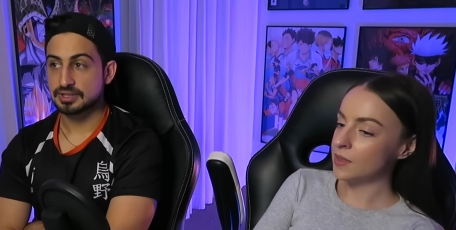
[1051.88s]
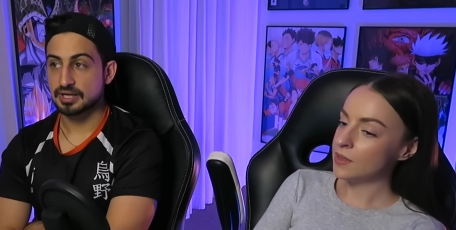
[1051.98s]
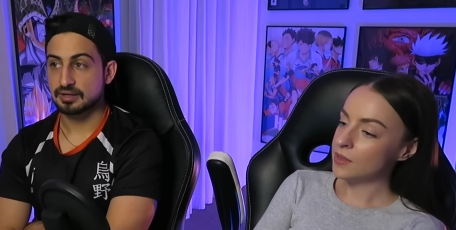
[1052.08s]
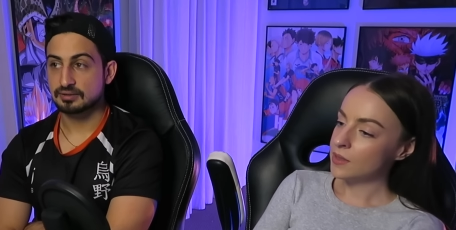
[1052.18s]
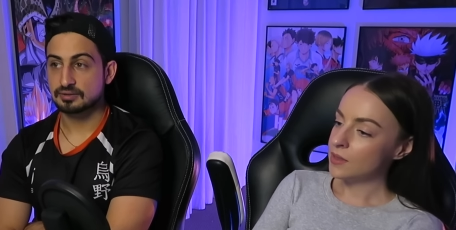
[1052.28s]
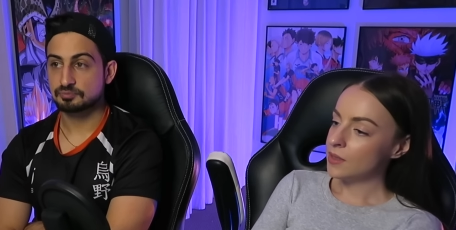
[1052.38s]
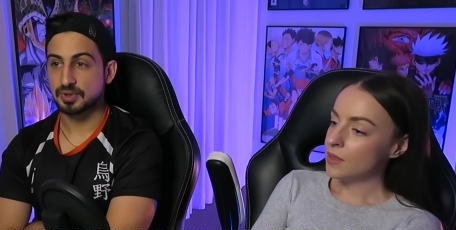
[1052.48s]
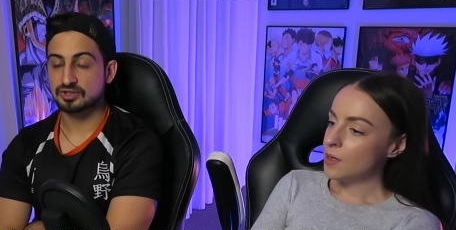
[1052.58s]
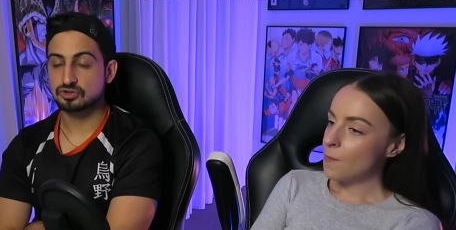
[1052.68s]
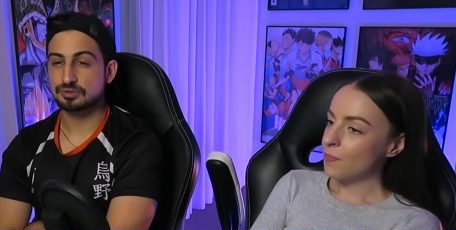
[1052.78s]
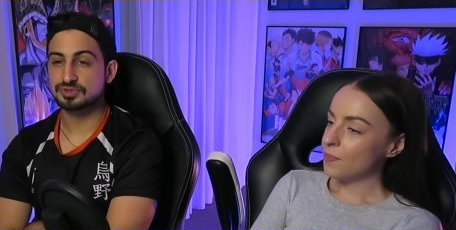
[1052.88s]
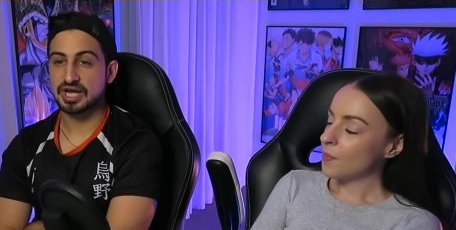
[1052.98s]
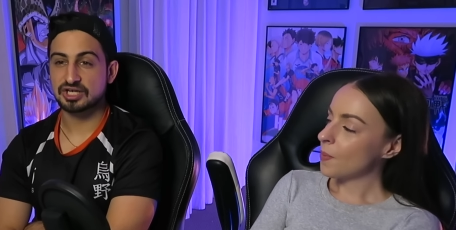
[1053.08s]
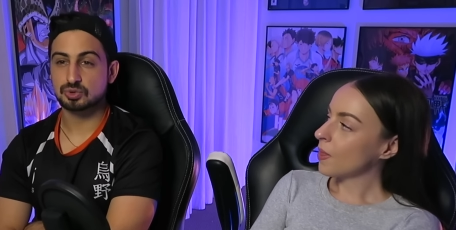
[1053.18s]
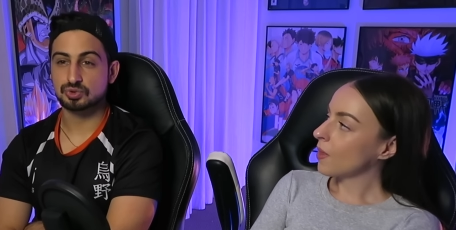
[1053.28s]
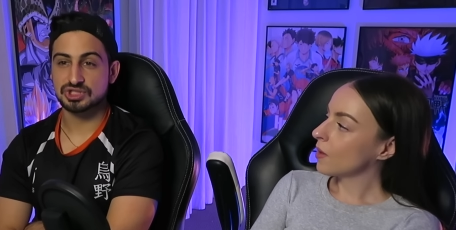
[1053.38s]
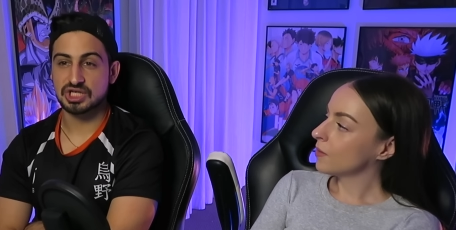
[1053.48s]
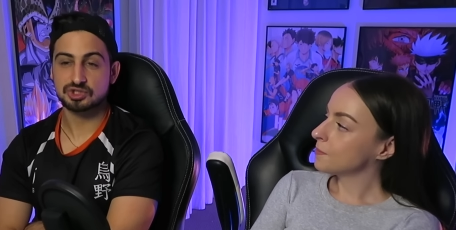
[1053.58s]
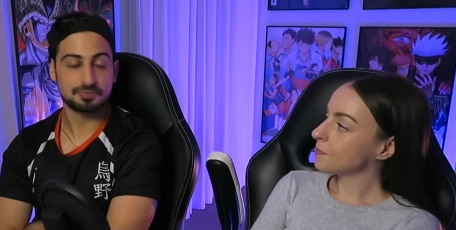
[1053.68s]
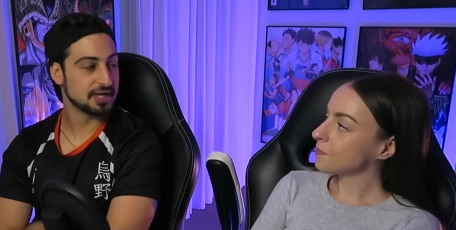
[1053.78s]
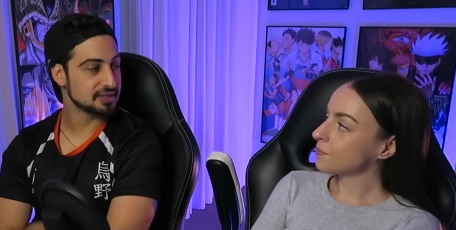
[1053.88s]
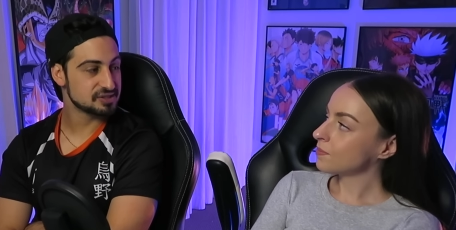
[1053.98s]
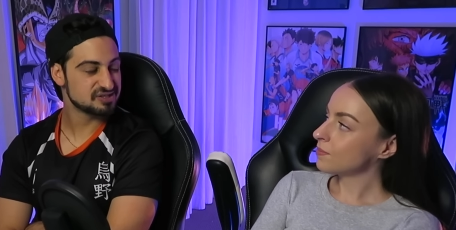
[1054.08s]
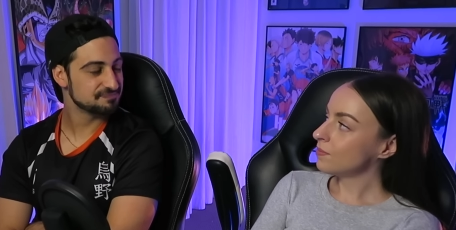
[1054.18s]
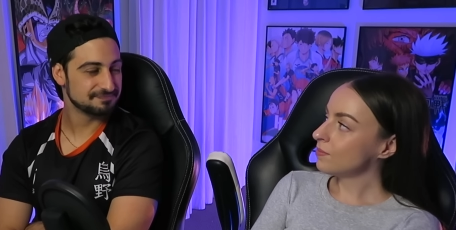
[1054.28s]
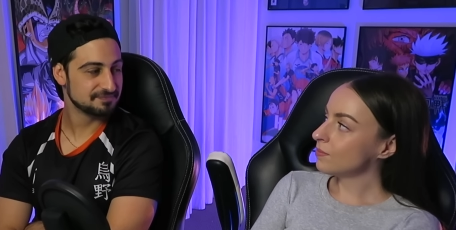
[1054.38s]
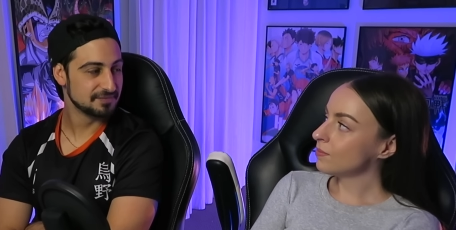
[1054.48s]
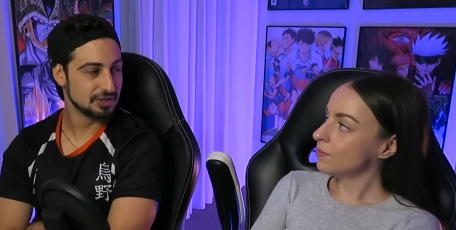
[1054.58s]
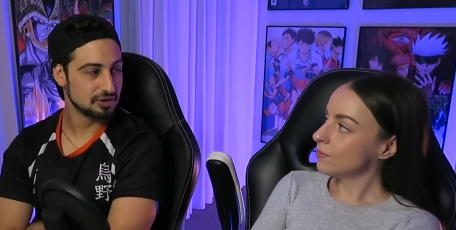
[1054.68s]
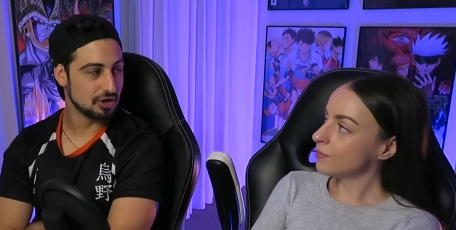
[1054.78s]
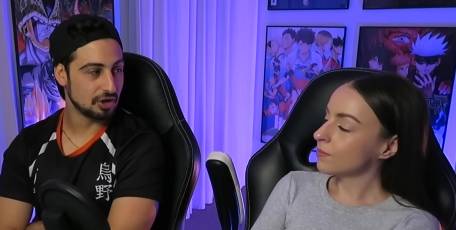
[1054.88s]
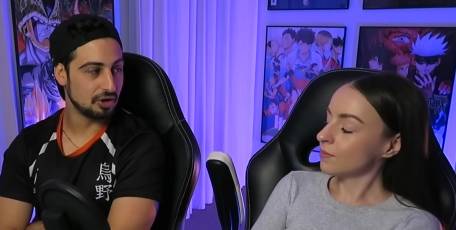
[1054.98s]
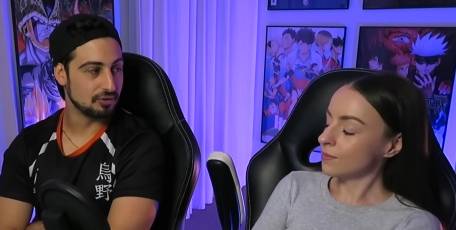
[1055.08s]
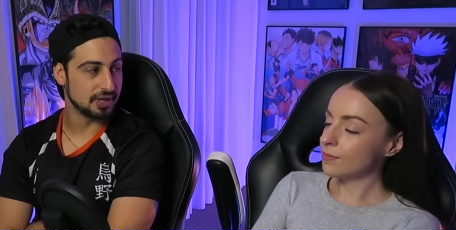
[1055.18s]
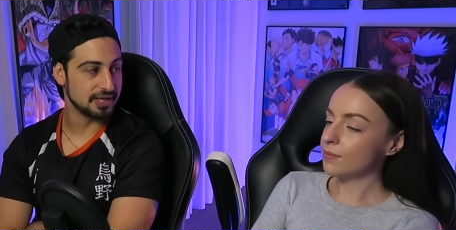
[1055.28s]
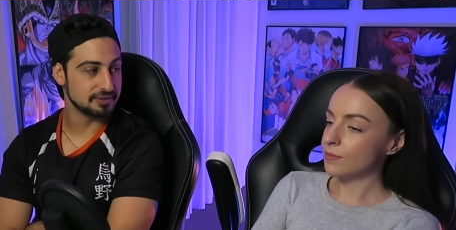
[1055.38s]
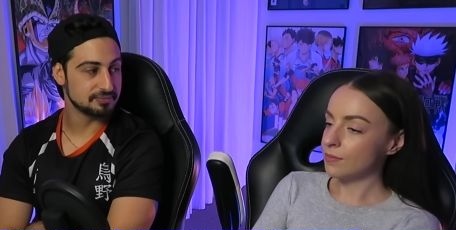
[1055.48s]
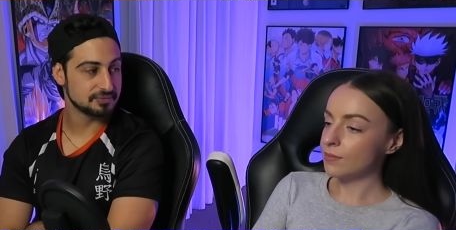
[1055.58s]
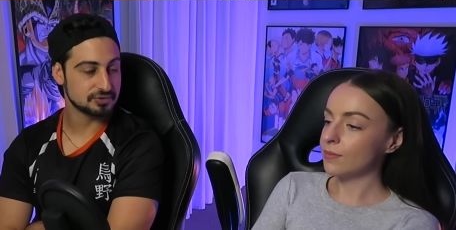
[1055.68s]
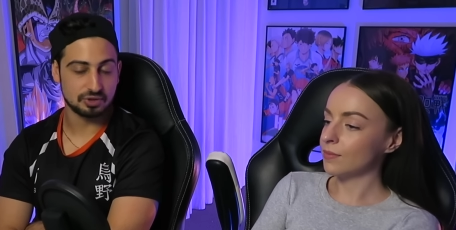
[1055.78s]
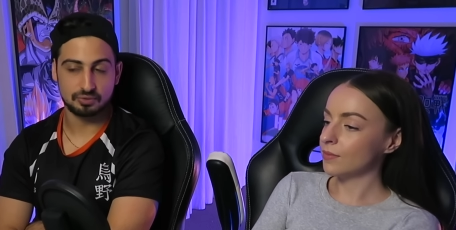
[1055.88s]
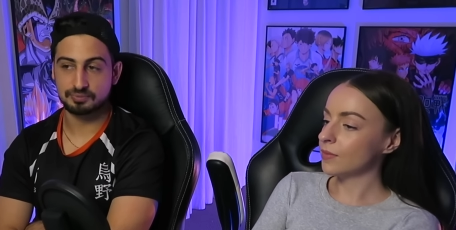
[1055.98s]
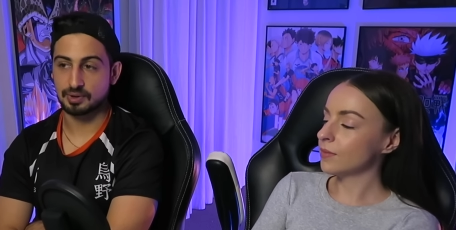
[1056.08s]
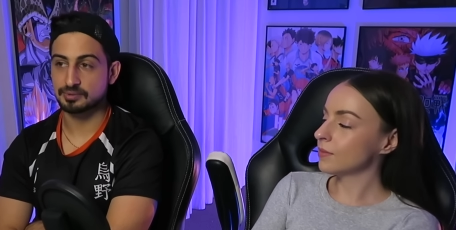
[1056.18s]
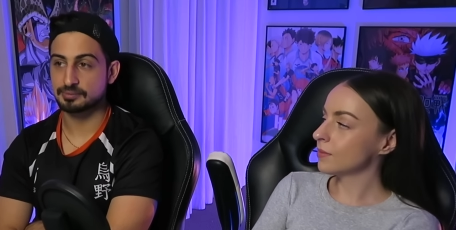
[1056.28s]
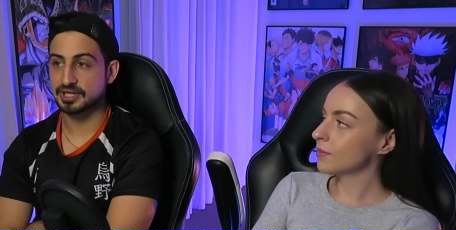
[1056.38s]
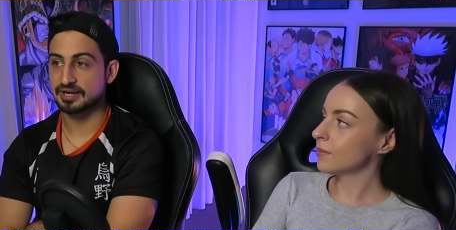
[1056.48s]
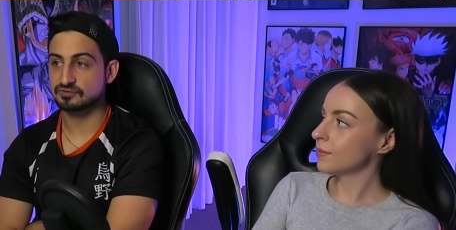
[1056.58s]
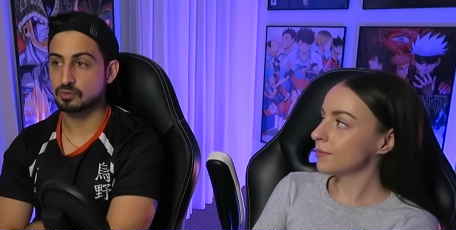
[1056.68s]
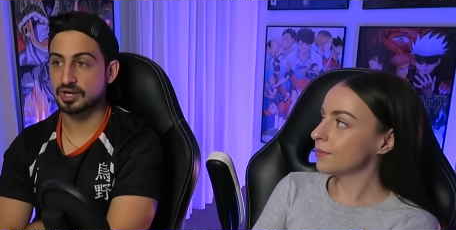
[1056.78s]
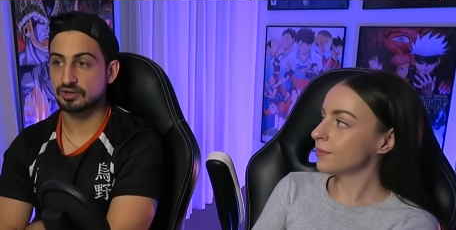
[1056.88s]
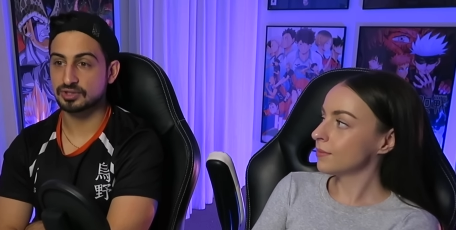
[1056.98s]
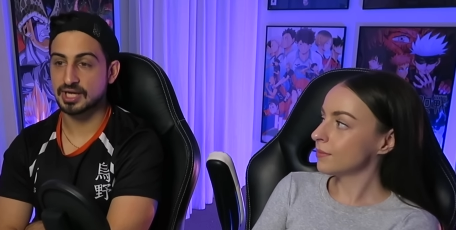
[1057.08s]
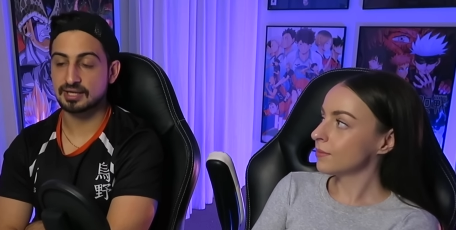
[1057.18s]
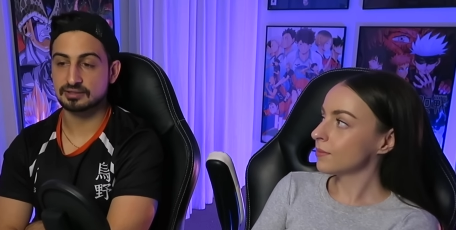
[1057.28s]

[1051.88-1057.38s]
Speaker 1: Yeah, but in terms of actual suspects, not a whole heap. So we'll probably have to wait on that a